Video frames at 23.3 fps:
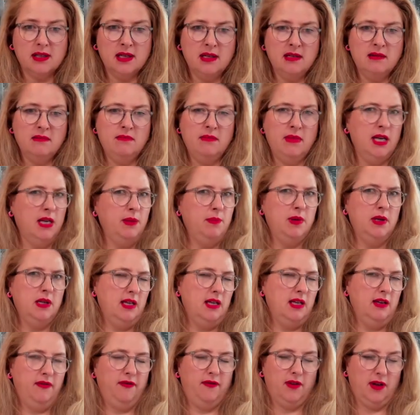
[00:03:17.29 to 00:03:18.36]
and maybe
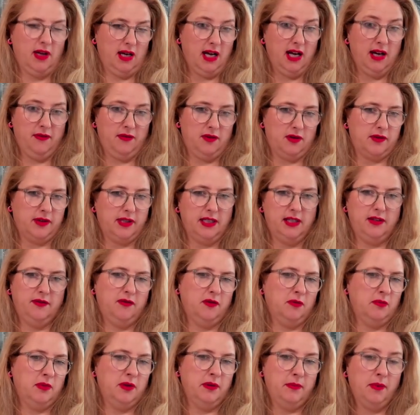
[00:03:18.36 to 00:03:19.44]
if you have already
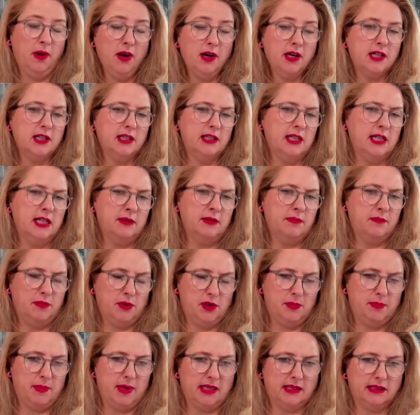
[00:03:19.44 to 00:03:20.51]
from a marketing
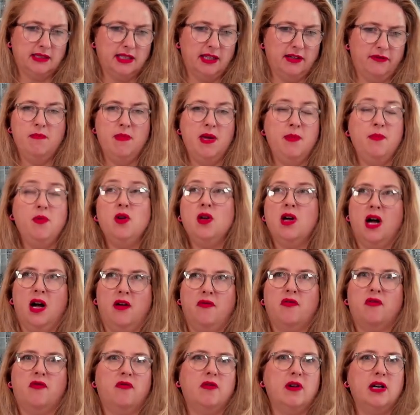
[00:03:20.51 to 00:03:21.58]
perspective, maybe you
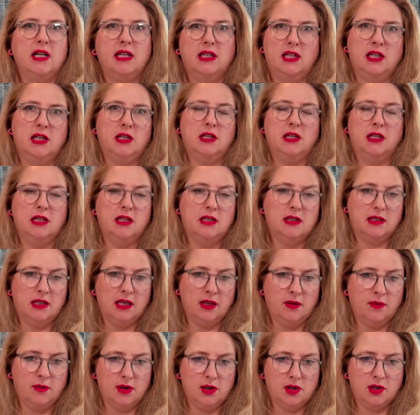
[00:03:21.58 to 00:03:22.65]
have a really
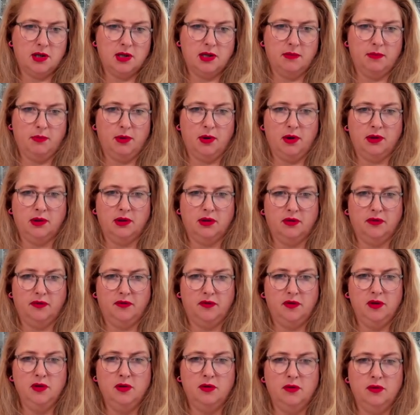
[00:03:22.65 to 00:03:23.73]
distinguished point of
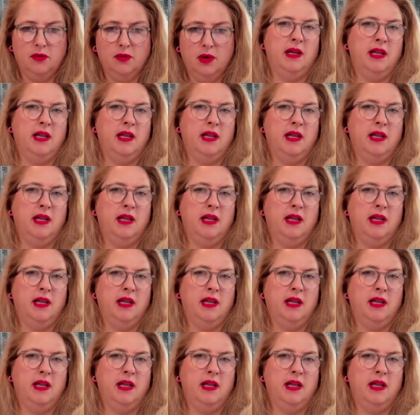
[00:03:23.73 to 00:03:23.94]
view,